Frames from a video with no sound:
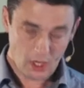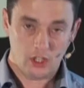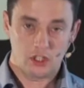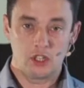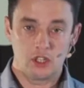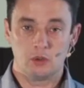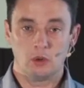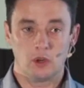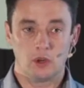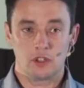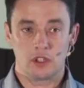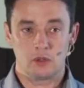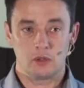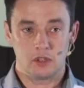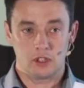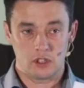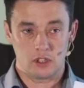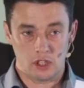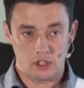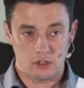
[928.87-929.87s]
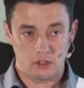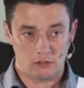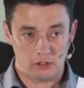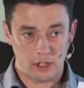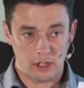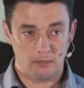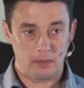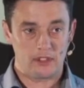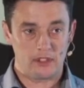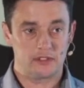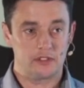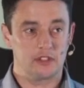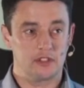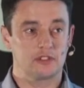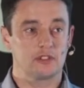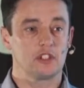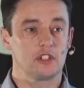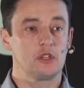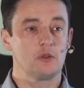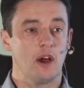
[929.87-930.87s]
You're in a
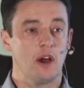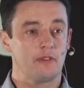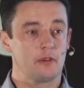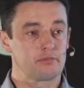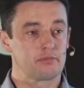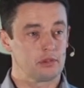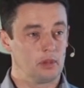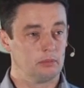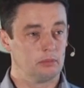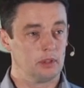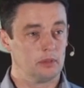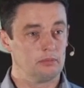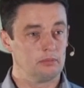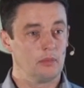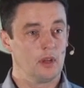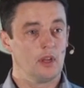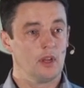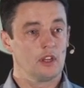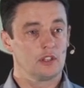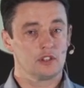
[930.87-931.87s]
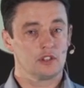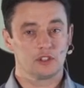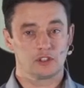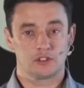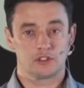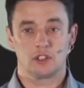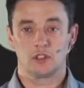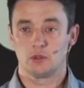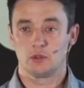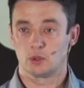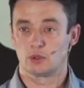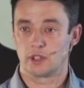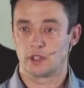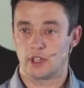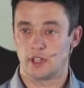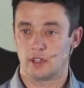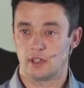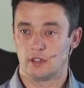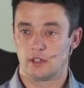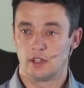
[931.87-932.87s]
business, you have a problem, you're just
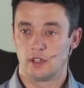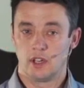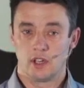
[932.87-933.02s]
ignoring it.